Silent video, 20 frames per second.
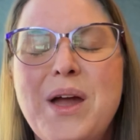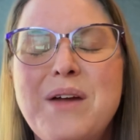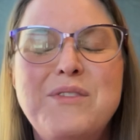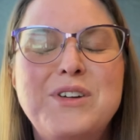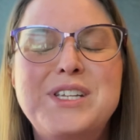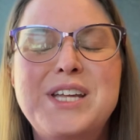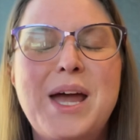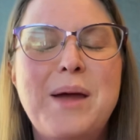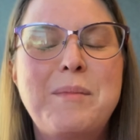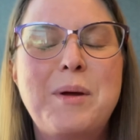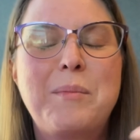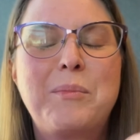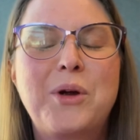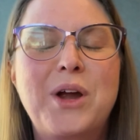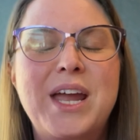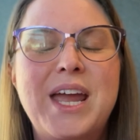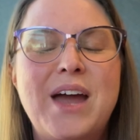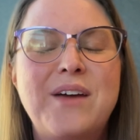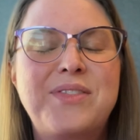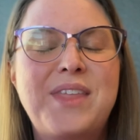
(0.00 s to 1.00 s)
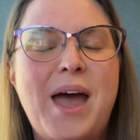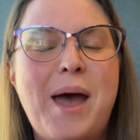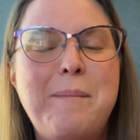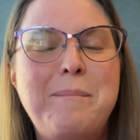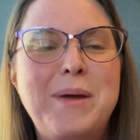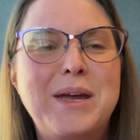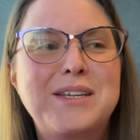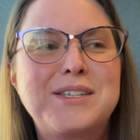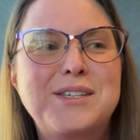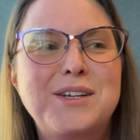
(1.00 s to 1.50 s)
every time I bring out that
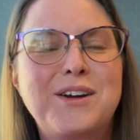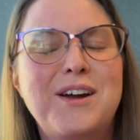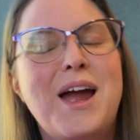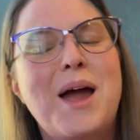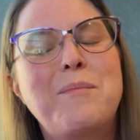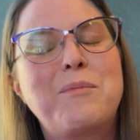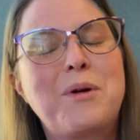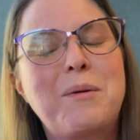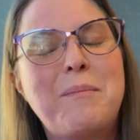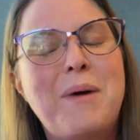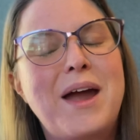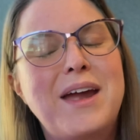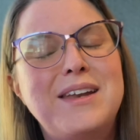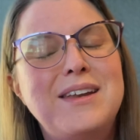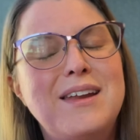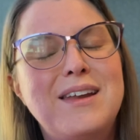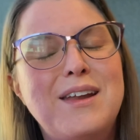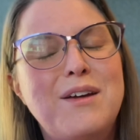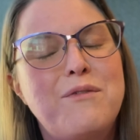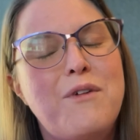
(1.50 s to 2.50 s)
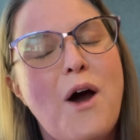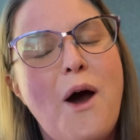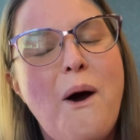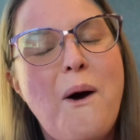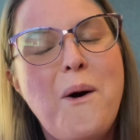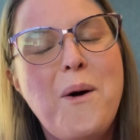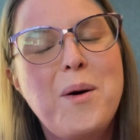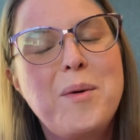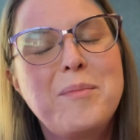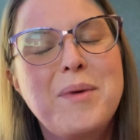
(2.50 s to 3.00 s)
mixer, I'm reminded of
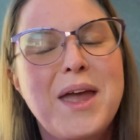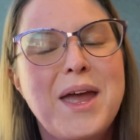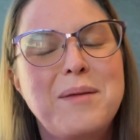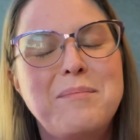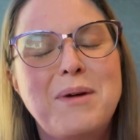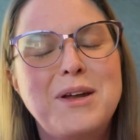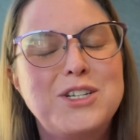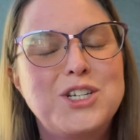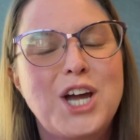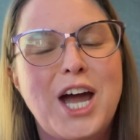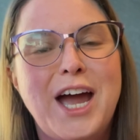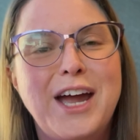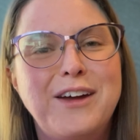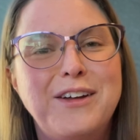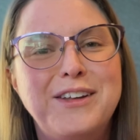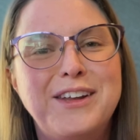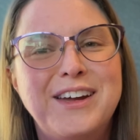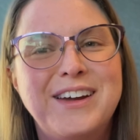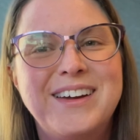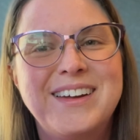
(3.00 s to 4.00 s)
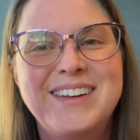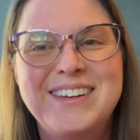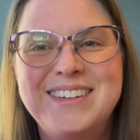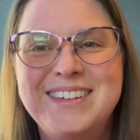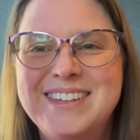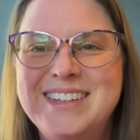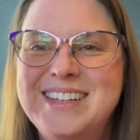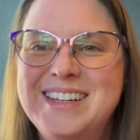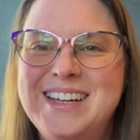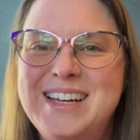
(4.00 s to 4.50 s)
home and my childhood.
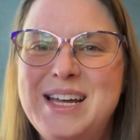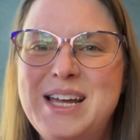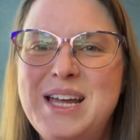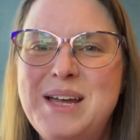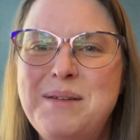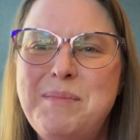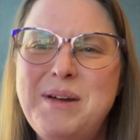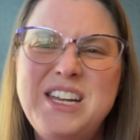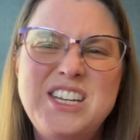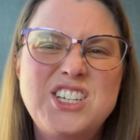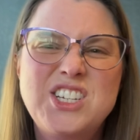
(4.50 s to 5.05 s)
But you